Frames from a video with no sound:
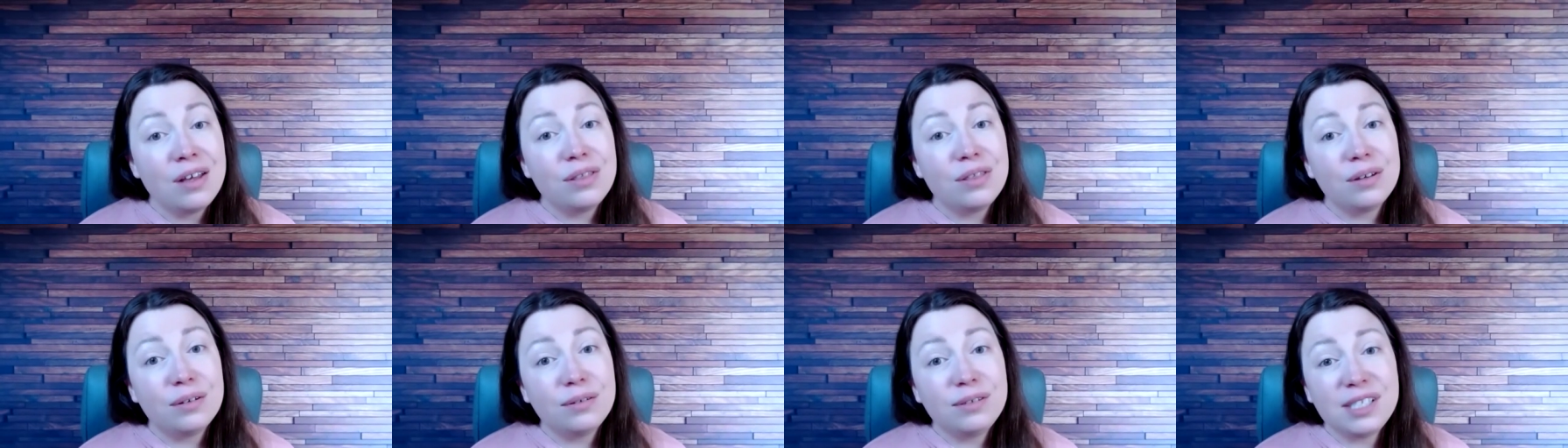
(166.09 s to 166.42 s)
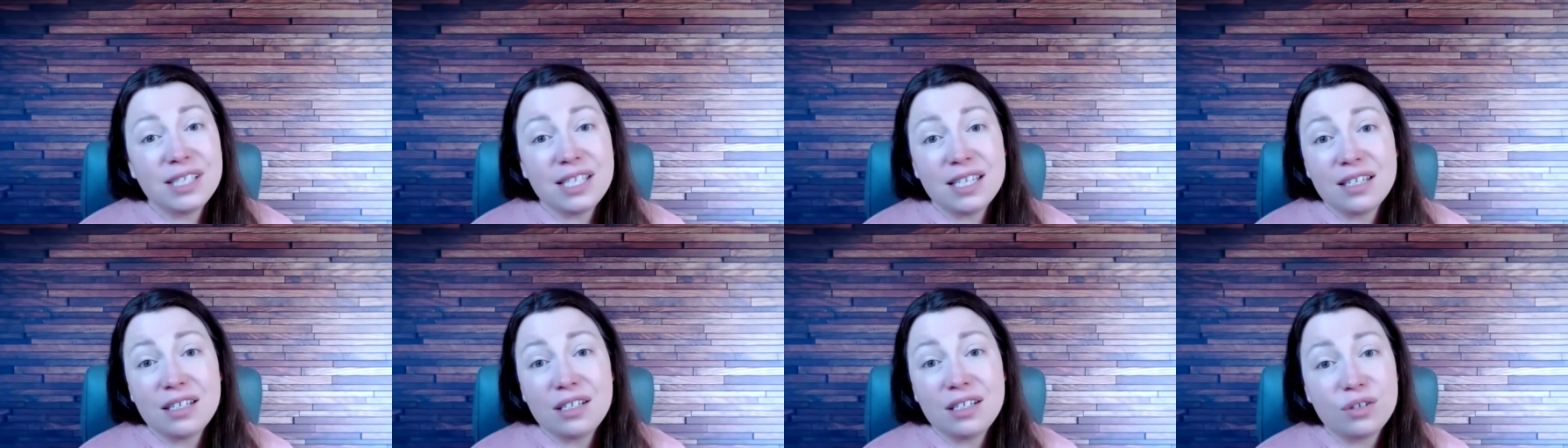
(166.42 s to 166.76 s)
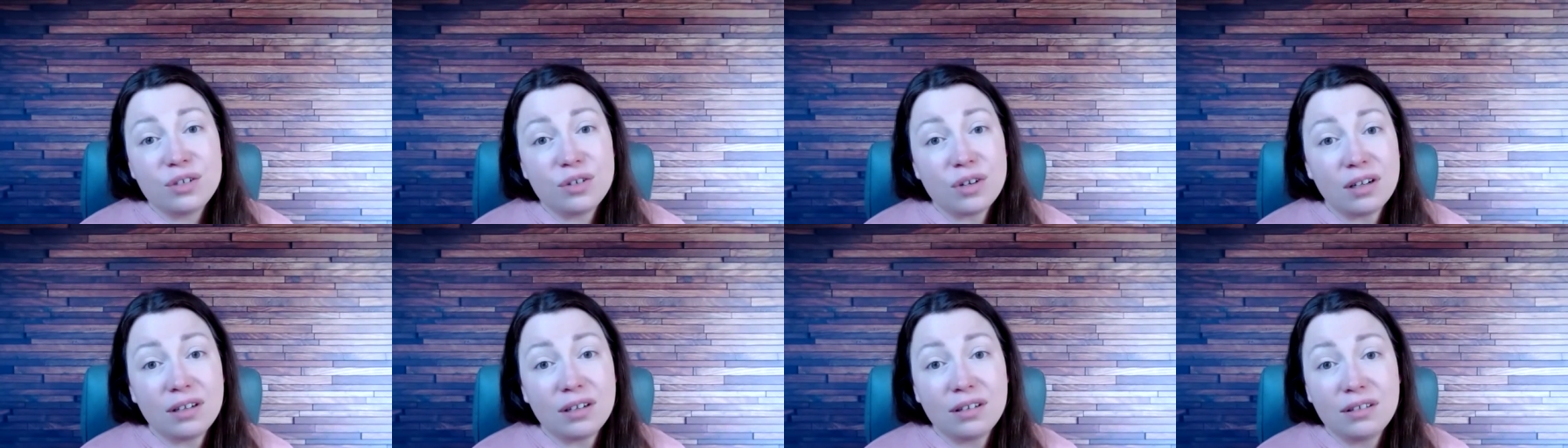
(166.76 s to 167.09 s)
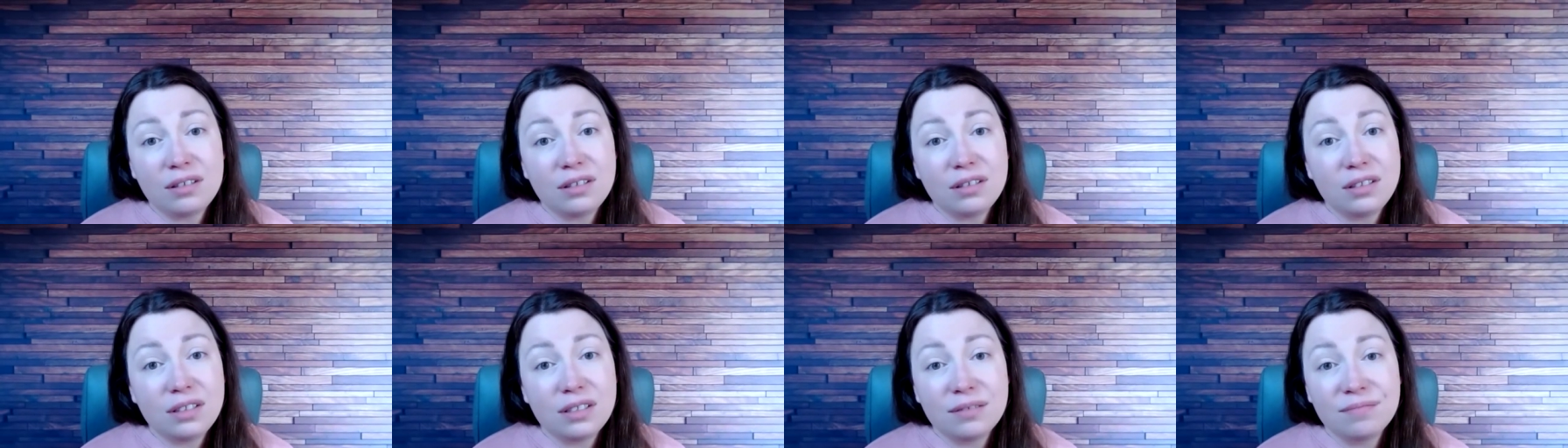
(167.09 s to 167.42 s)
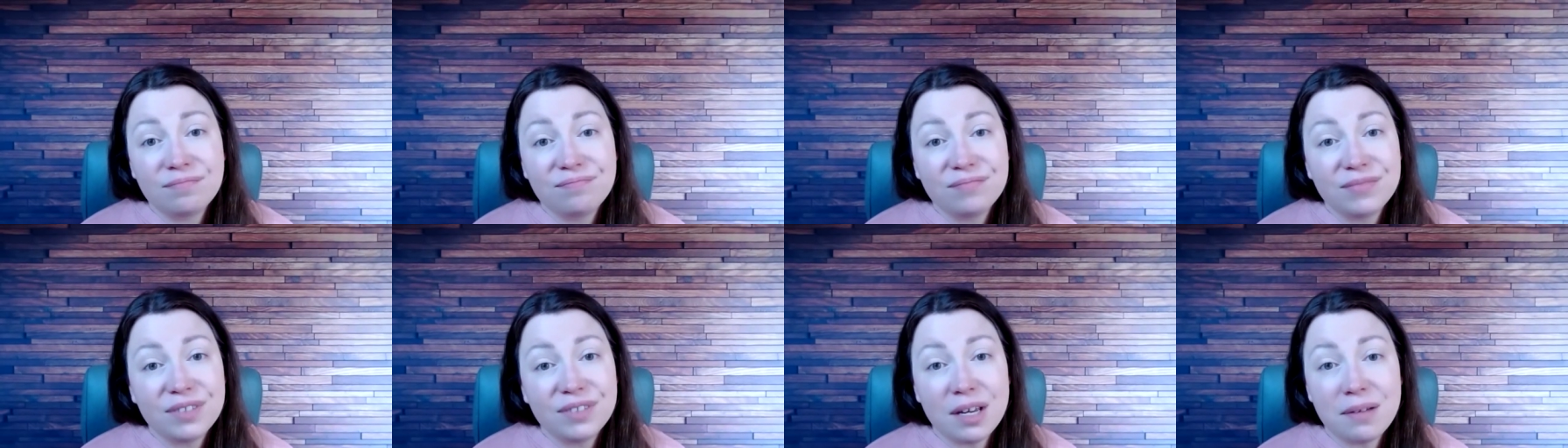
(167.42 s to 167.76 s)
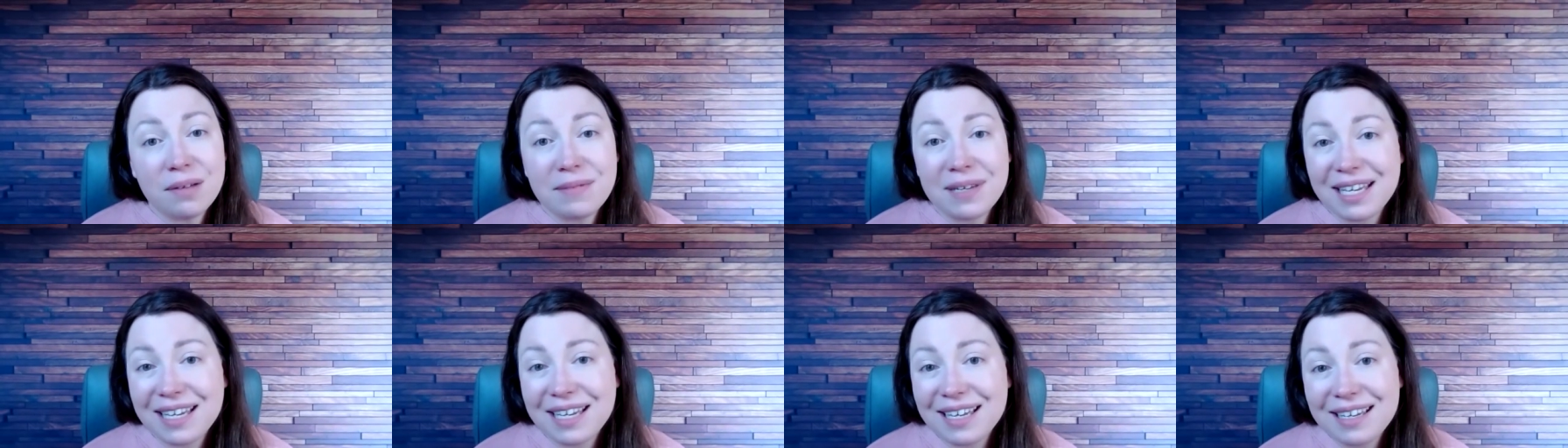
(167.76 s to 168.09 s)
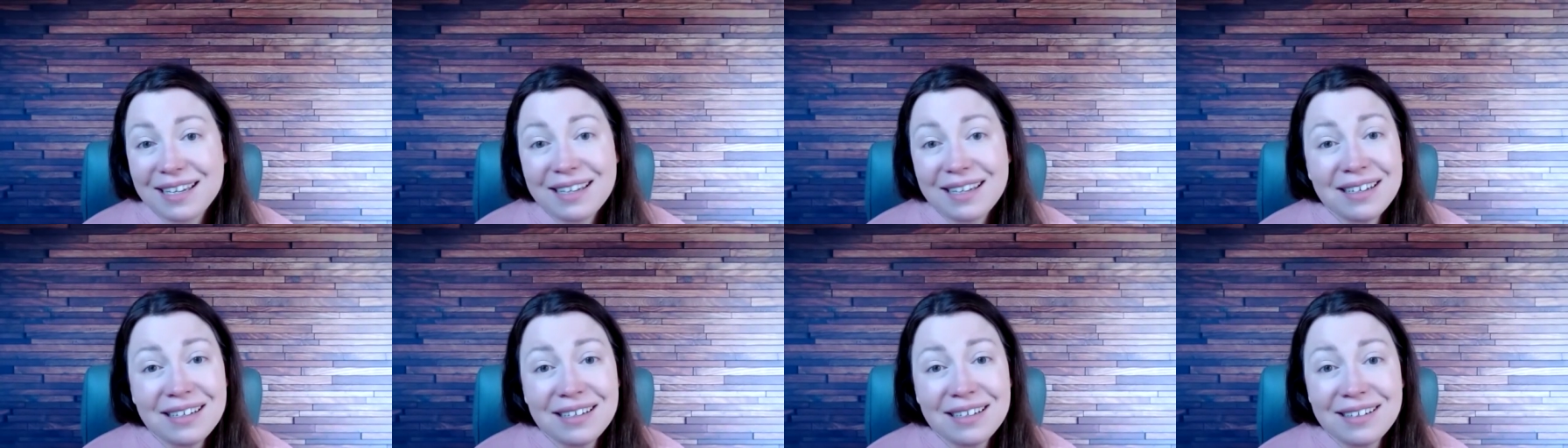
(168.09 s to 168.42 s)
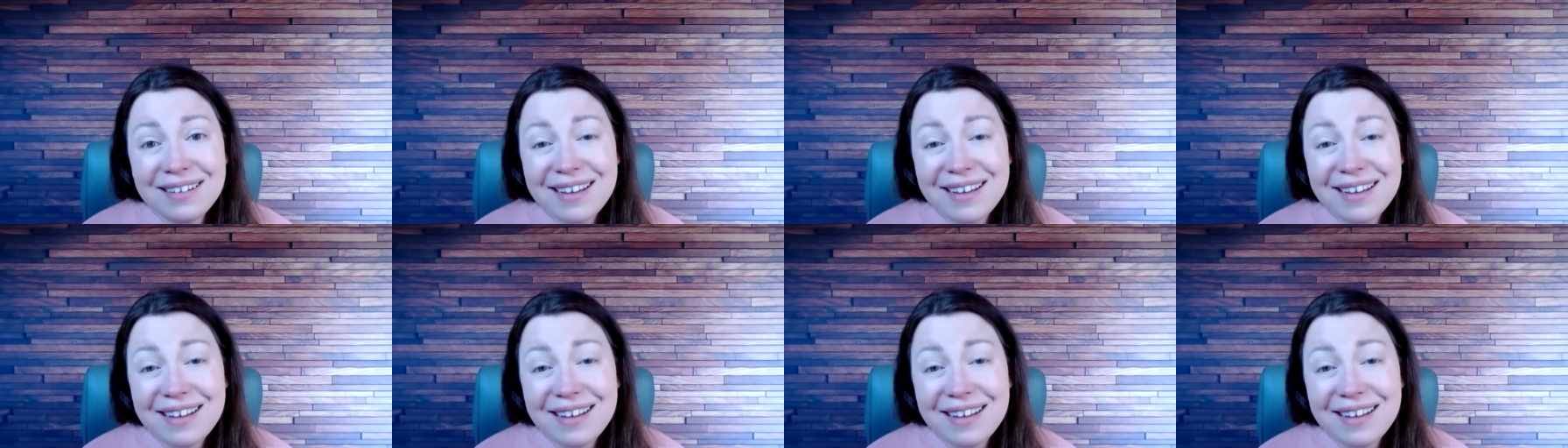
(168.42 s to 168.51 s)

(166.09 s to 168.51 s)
those kids struggled coming in.